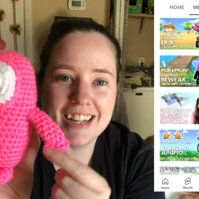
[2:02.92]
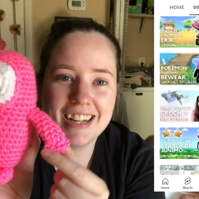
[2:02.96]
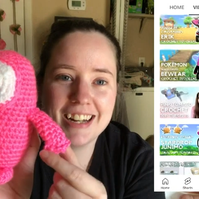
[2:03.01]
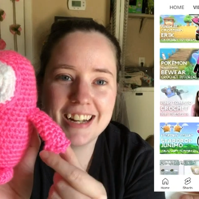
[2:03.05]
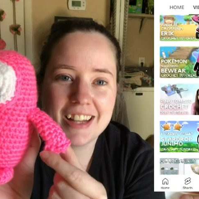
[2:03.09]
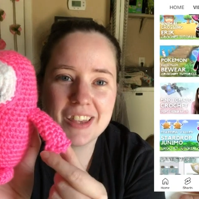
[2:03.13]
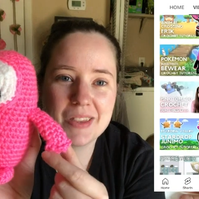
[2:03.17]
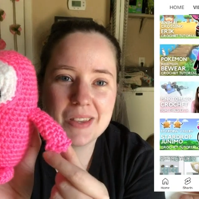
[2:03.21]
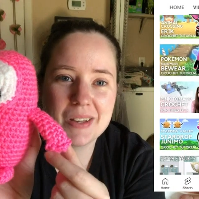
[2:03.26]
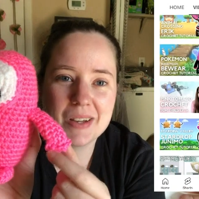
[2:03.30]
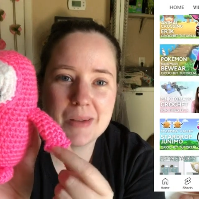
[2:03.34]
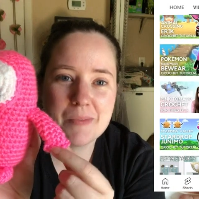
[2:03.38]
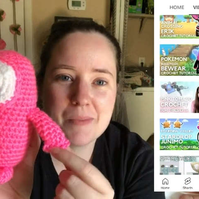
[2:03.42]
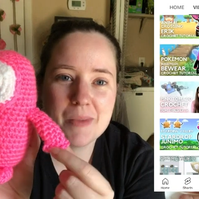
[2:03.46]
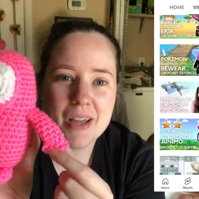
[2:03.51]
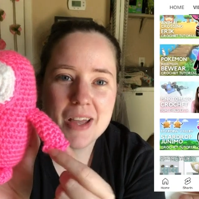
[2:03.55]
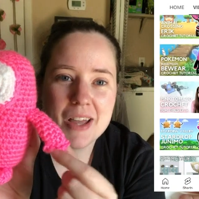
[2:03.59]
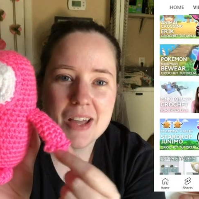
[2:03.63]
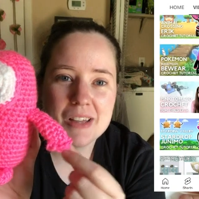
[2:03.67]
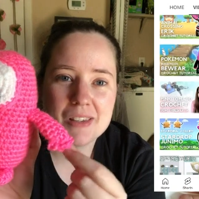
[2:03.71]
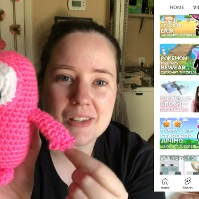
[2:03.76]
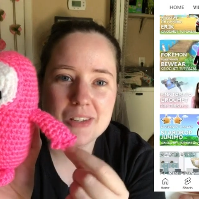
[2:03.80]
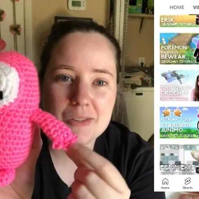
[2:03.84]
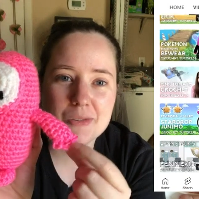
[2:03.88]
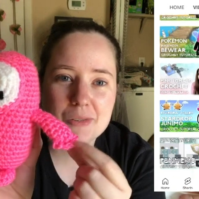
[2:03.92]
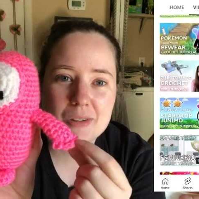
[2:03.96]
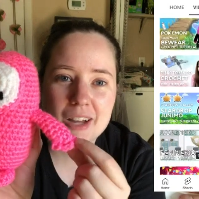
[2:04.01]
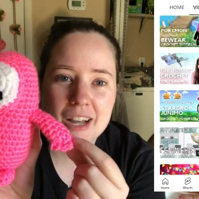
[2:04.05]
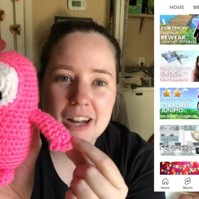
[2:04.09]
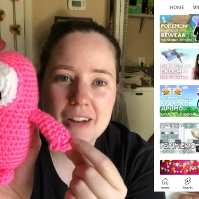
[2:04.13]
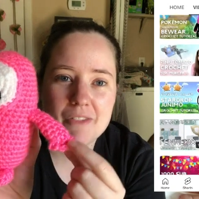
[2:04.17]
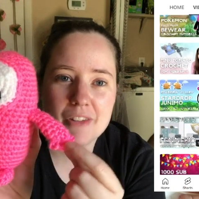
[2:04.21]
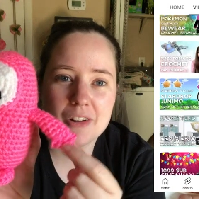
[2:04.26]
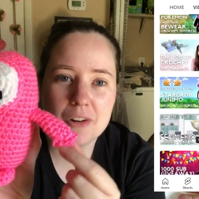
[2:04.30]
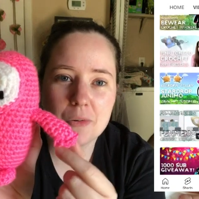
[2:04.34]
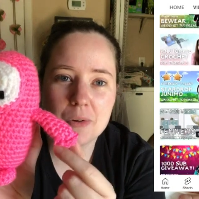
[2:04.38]
and a thumb. Those are
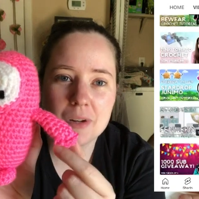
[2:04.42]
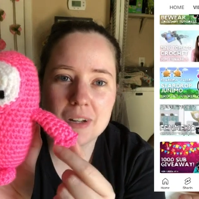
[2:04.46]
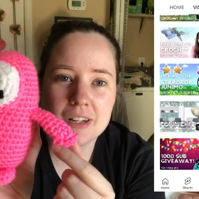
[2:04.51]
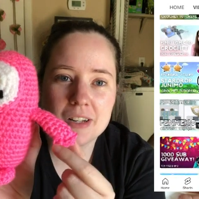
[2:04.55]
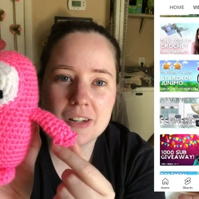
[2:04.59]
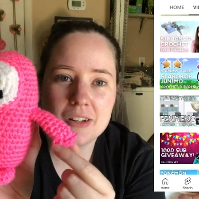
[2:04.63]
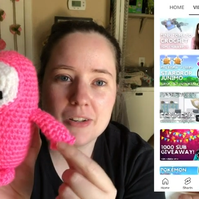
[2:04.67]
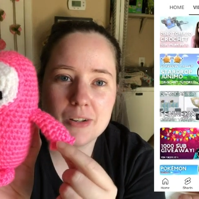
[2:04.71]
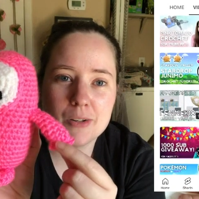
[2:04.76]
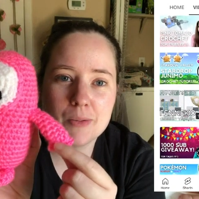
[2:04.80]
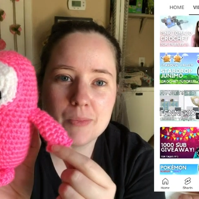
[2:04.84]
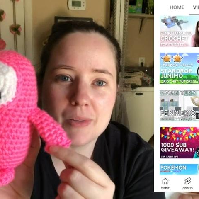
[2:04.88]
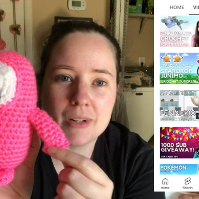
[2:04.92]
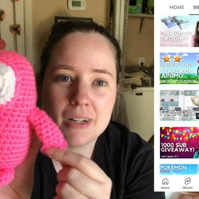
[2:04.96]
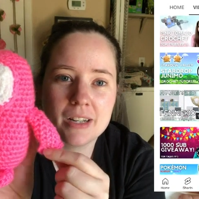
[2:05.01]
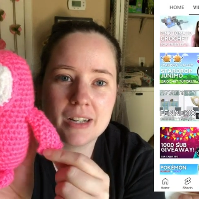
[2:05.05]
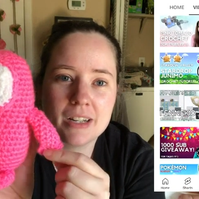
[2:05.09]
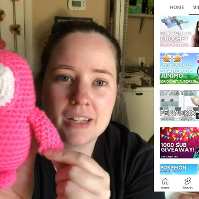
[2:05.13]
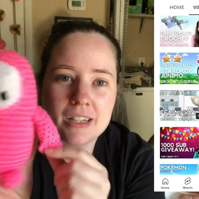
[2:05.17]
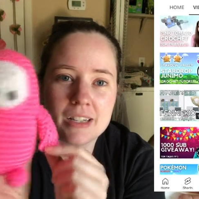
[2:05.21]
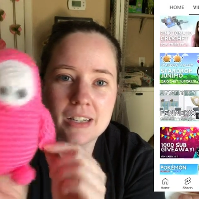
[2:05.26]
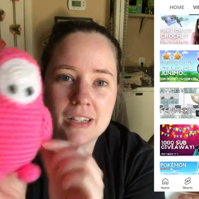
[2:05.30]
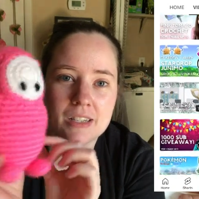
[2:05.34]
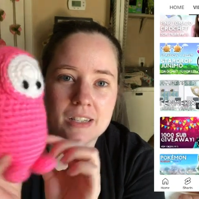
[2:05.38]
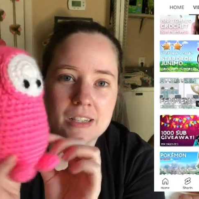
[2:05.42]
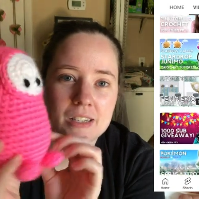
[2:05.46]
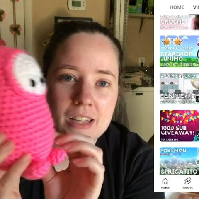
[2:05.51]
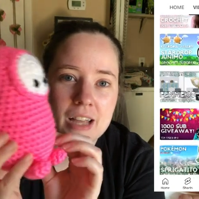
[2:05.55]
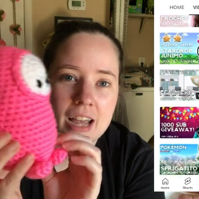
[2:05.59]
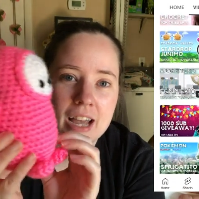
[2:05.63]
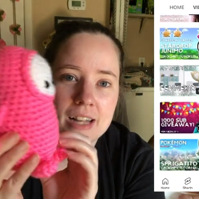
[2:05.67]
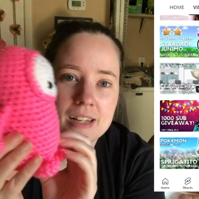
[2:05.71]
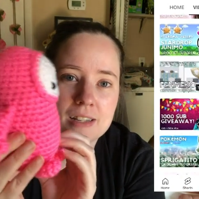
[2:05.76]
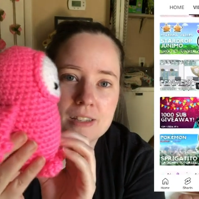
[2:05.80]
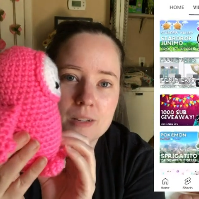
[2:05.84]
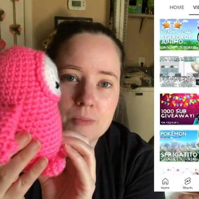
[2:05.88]
kind of annoying to do, but it does
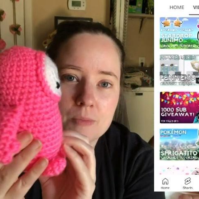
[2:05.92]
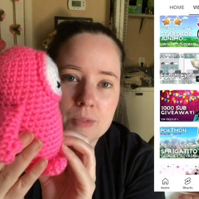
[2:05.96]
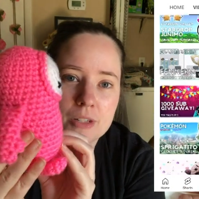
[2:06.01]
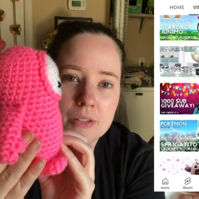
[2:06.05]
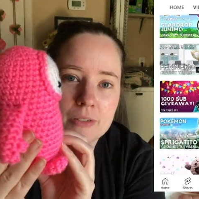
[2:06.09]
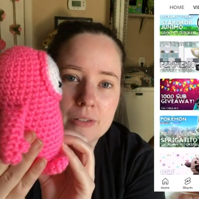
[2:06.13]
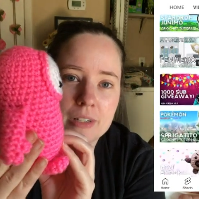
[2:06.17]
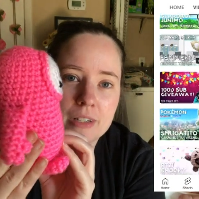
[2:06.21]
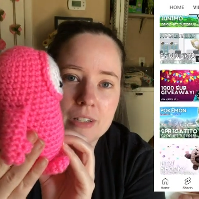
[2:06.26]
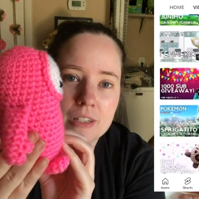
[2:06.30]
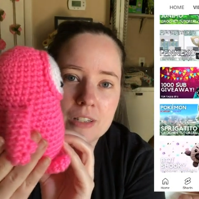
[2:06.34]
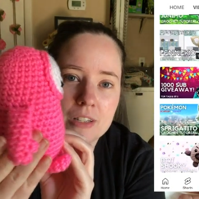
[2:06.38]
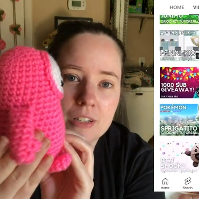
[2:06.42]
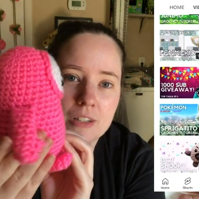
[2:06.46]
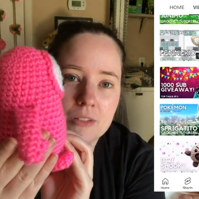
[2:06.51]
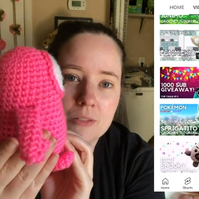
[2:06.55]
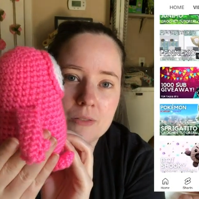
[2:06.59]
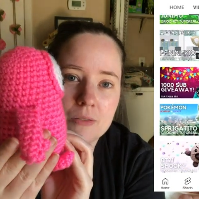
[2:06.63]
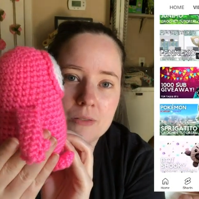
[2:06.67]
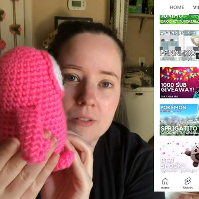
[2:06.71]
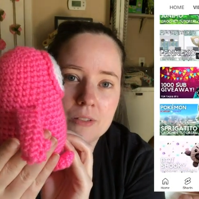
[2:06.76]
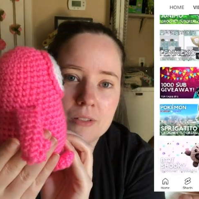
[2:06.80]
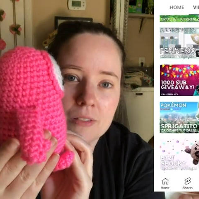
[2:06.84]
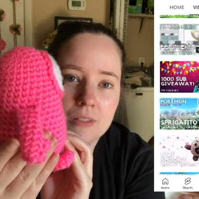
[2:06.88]
add some to it. It's cute.